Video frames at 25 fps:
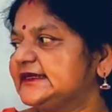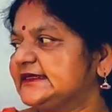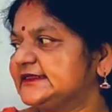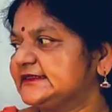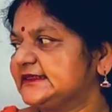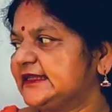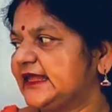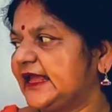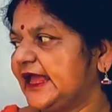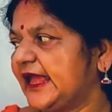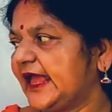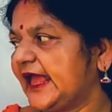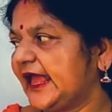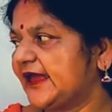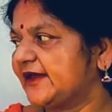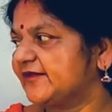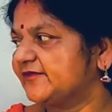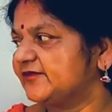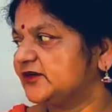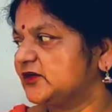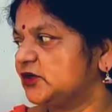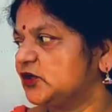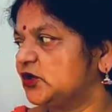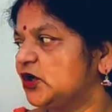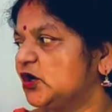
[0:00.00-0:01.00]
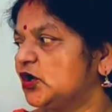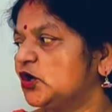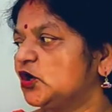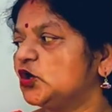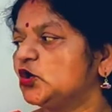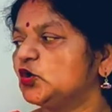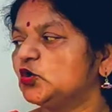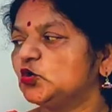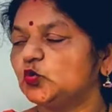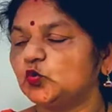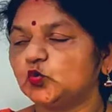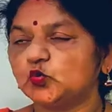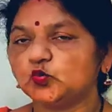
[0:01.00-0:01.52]
did they
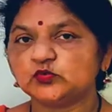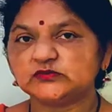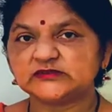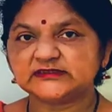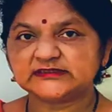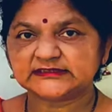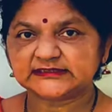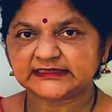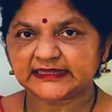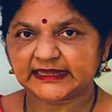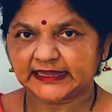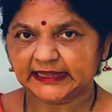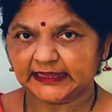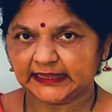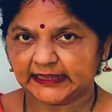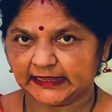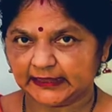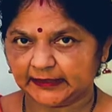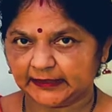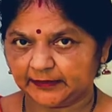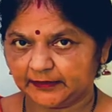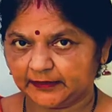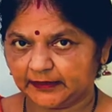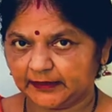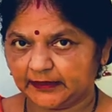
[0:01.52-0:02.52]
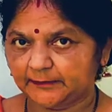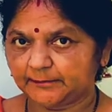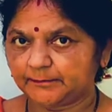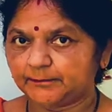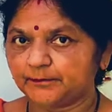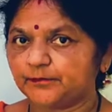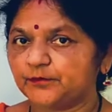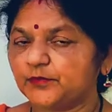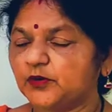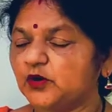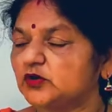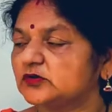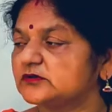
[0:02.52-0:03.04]
ever lose their
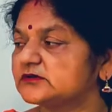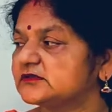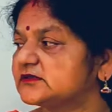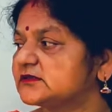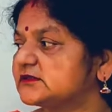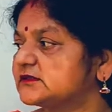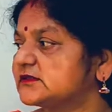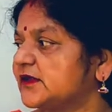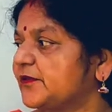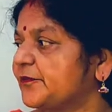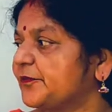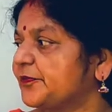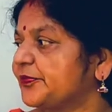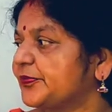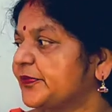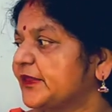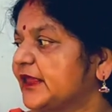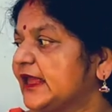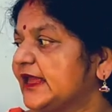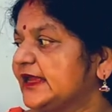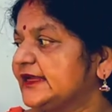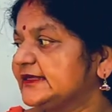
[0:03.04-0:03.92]
hymn books?